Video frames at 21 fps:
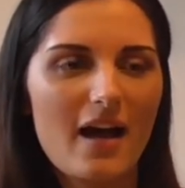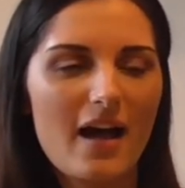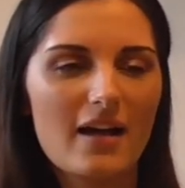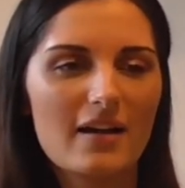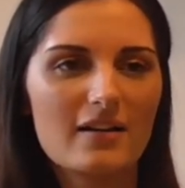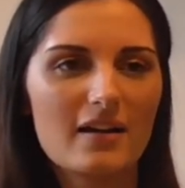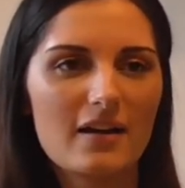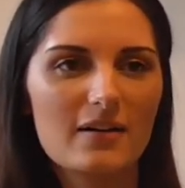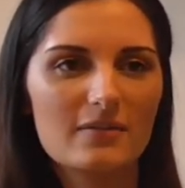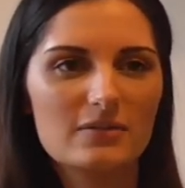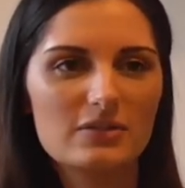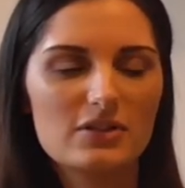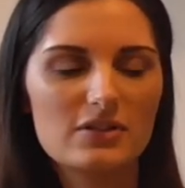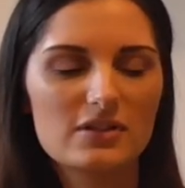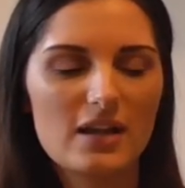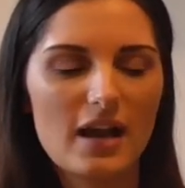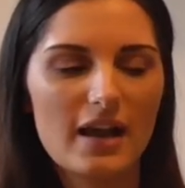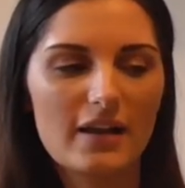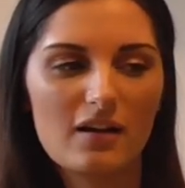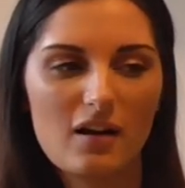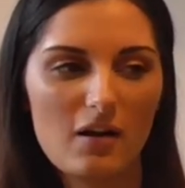And I was just
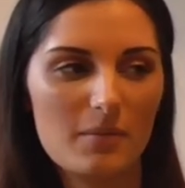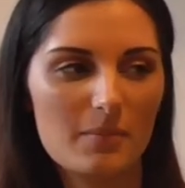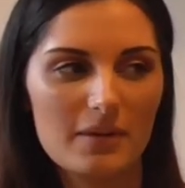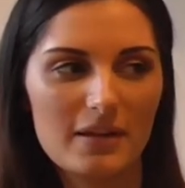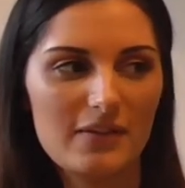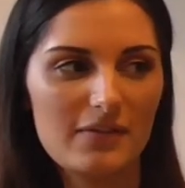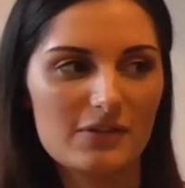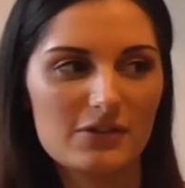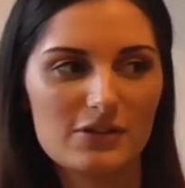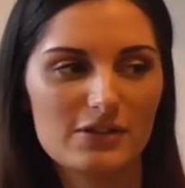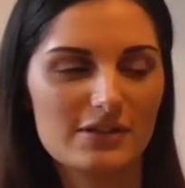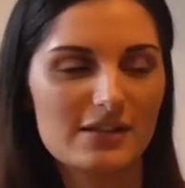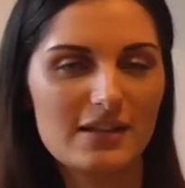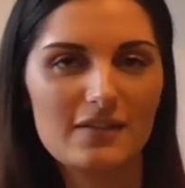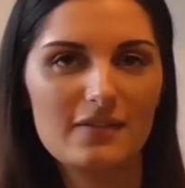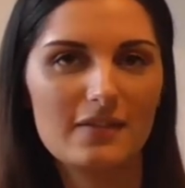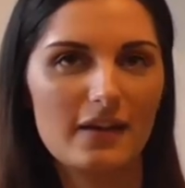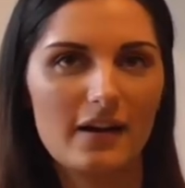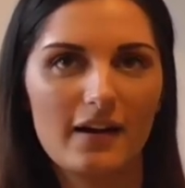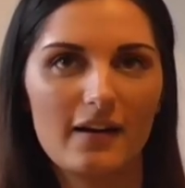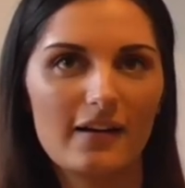like, I can't believe I just
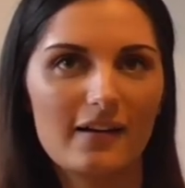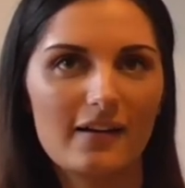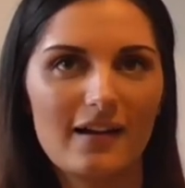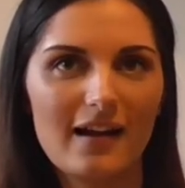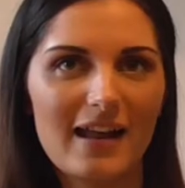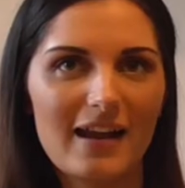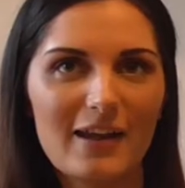did that.